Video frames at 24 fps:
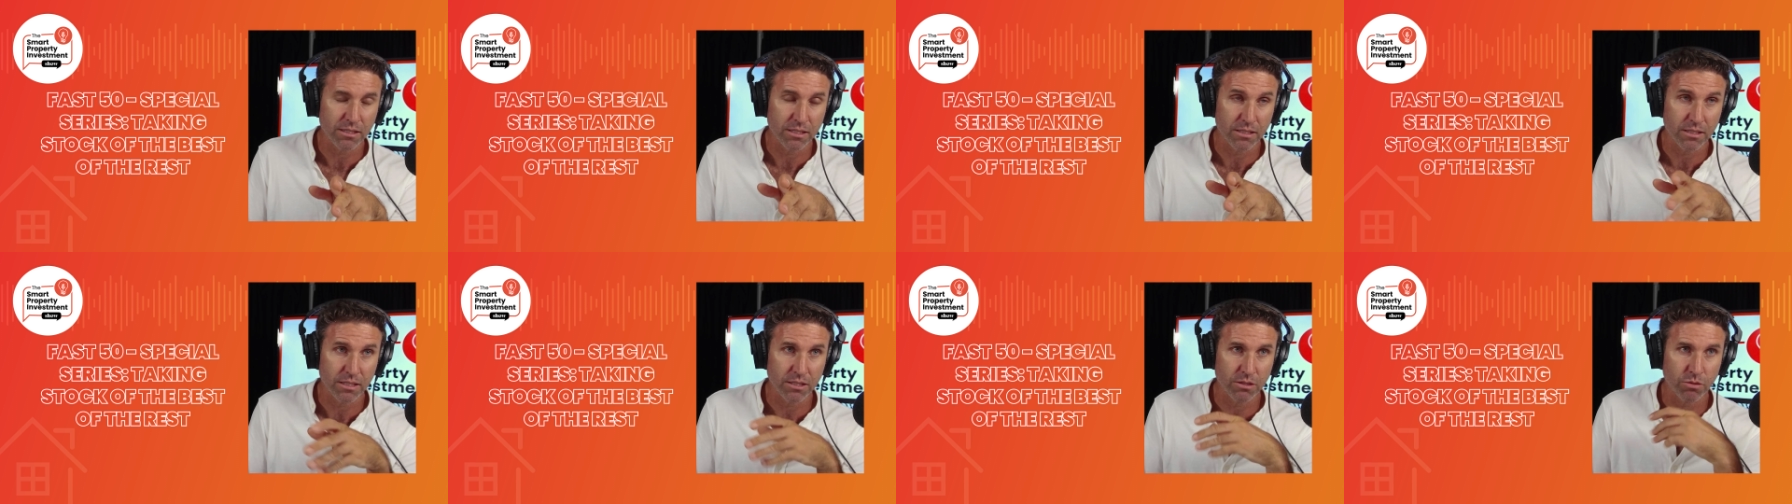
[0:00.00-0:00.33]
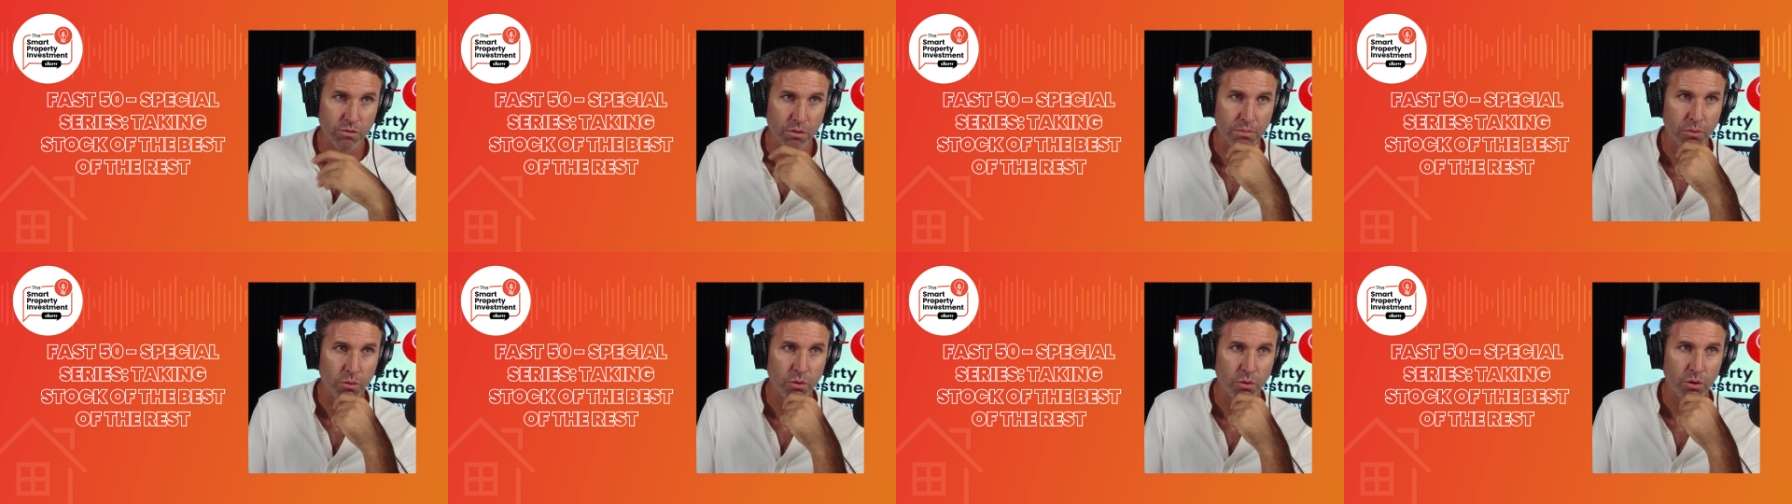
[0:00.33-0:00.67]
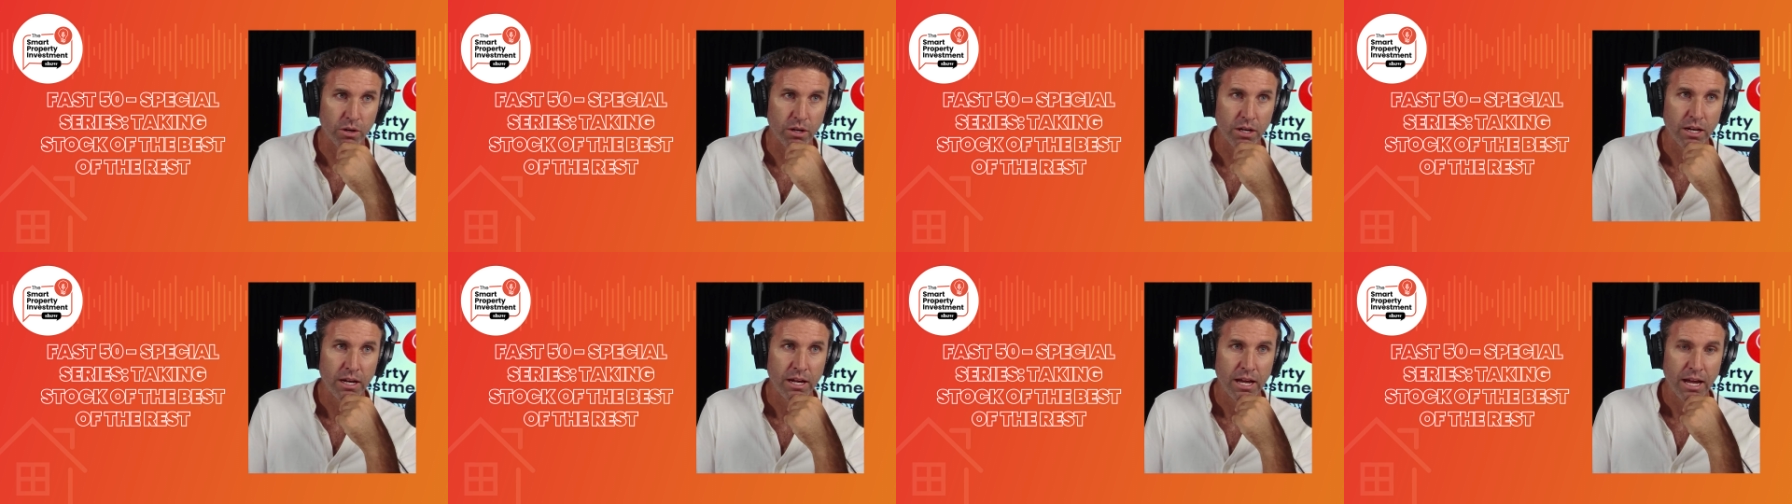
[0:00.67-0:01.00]
houses, this
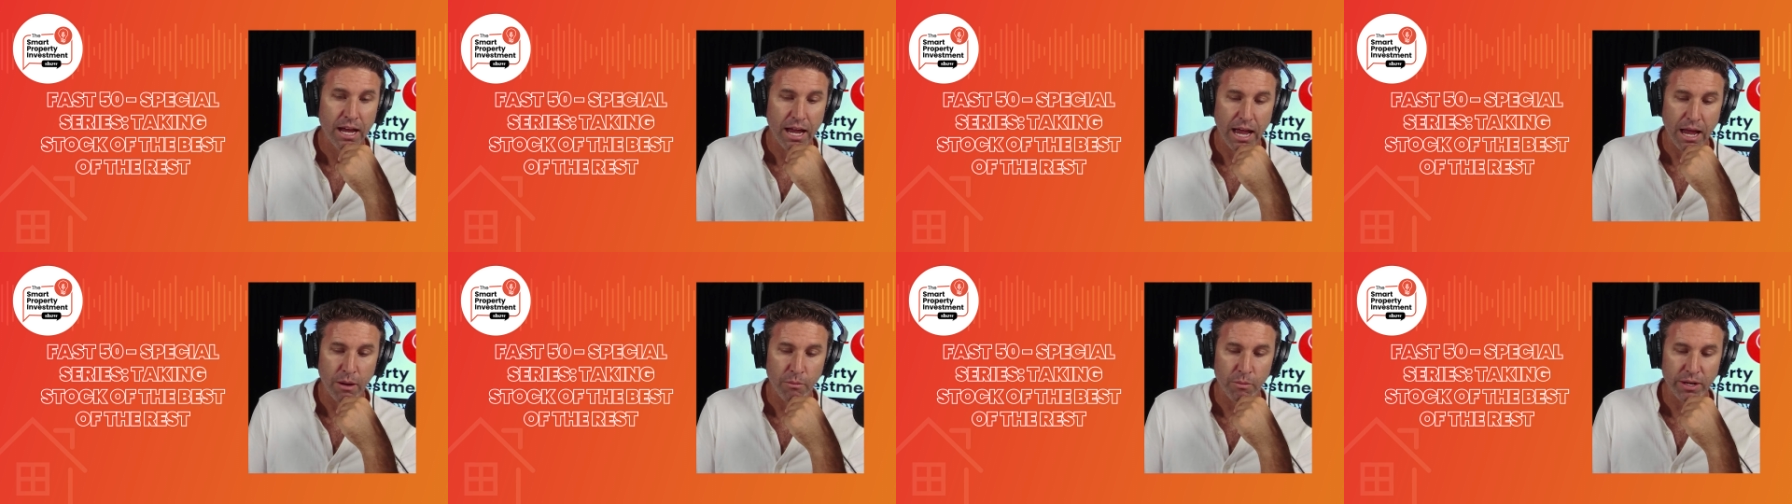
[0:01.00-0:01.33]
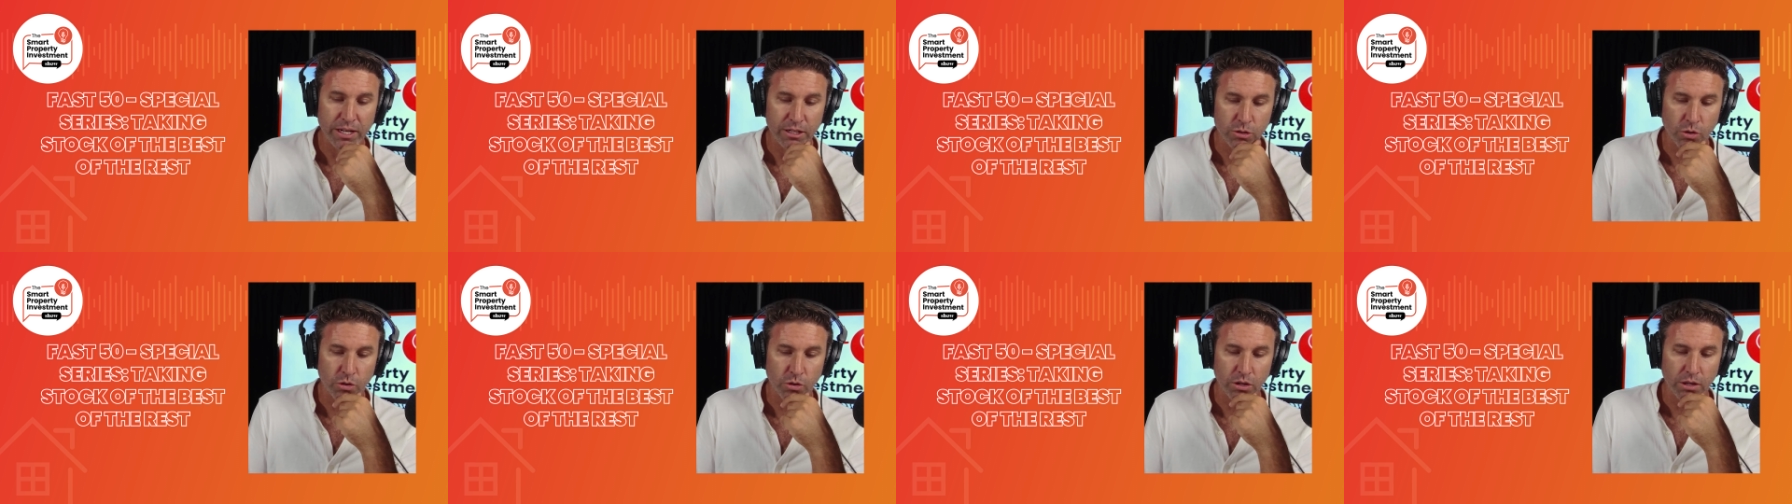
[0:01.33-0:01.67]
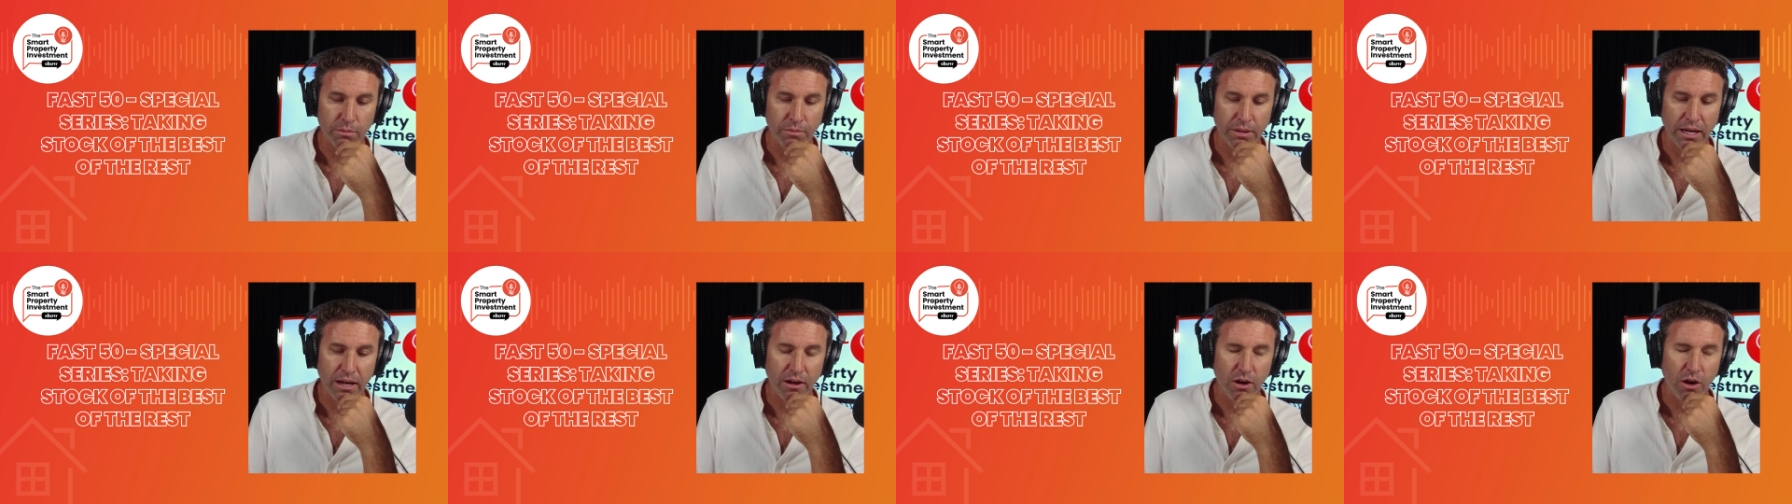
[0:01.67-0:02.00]
report. And when you're
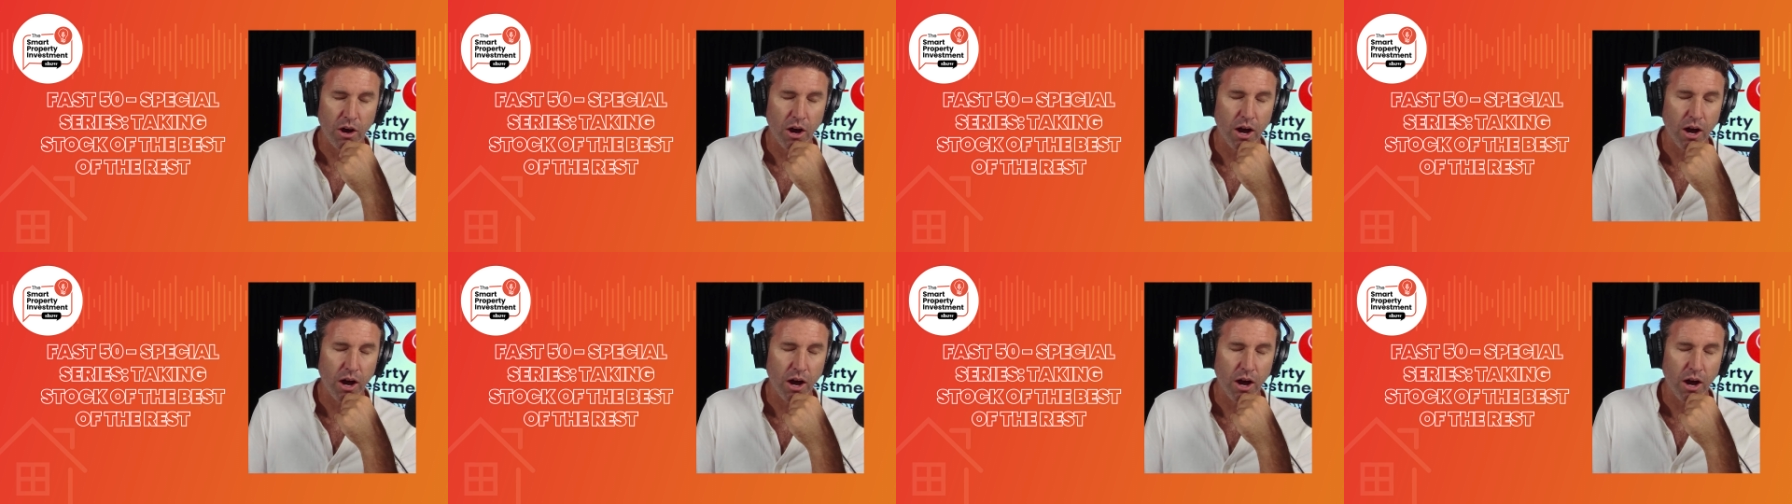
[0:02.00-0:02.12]
talking about